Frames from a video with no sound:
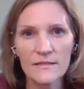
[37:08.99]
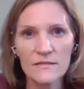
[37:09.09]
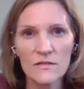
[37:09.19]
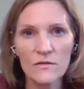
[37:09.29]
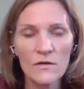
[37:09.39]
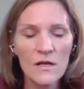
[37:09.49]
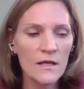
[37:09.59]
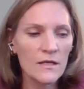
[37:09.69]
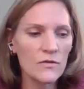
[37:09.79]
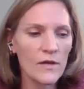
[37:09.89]
And so
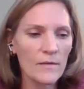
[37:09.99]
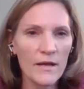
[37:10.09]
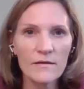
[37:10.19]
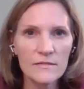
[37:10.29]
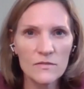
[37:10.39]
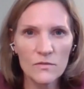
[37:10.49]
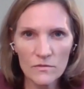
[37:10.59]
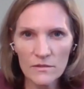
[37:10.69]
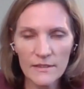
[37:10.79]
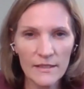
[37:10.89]
you get parents
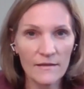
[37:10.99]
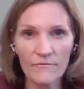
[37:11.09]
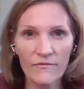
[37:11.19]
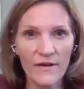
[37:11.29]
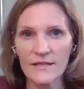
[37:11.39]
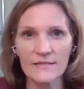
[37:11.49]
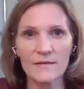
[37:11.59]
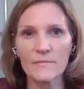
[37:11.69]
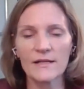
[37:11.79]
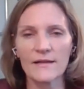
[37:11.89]
Googling and then finding
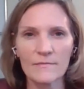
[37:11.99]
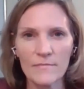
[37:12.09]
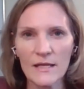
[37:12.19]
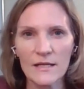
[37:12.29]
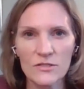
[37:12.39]
somebody like me,